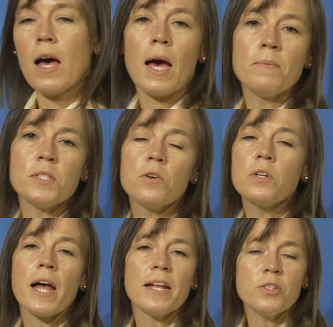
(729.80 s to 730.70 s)
I'm so
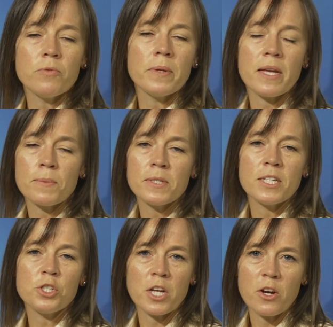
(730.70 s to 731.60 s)
glad to have been able
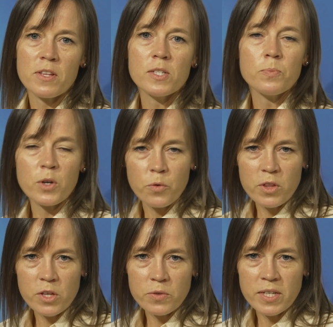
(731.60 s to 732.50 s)
to share this book
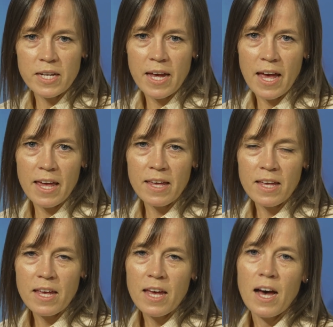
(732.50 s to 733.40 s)
with you today,
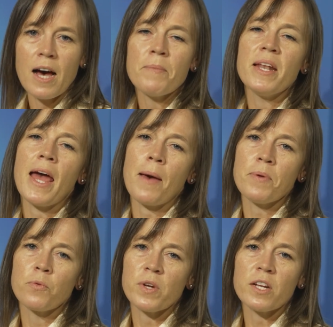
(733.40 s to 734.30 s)
and
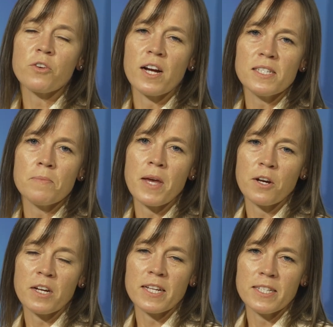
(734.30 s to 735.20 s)
happy Read Across
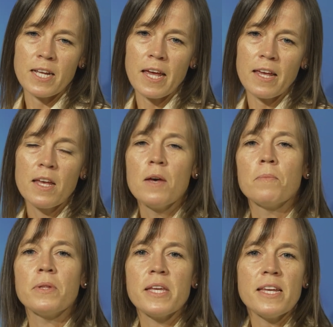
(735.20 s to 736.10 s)
America Day.
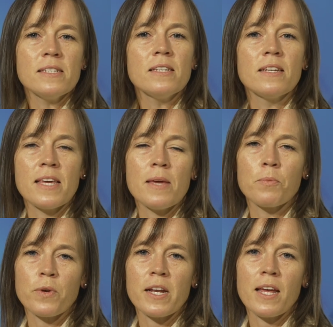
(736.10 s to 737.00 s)
Please
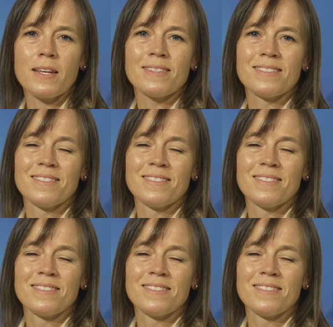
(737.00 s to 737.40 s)
keep reading.